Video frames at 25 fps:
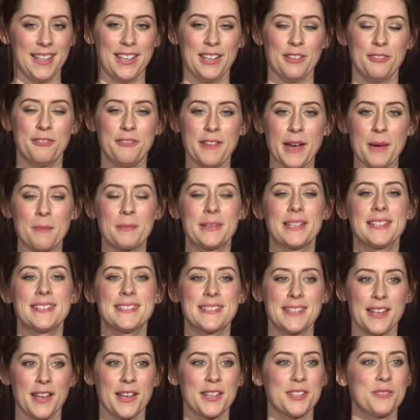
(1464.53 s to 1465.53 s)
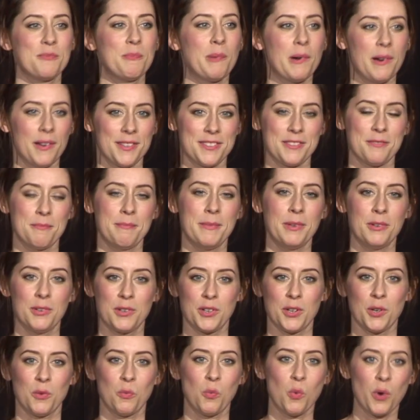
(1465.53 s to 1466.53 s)
family-sized bars of
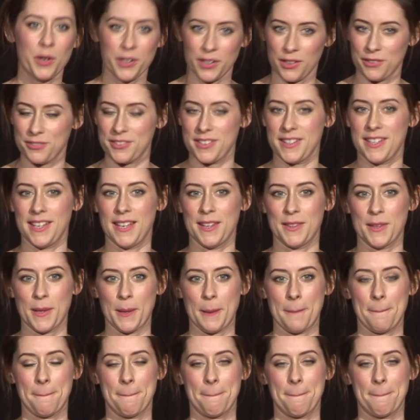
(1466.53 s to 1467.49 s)
Milka, one after the other.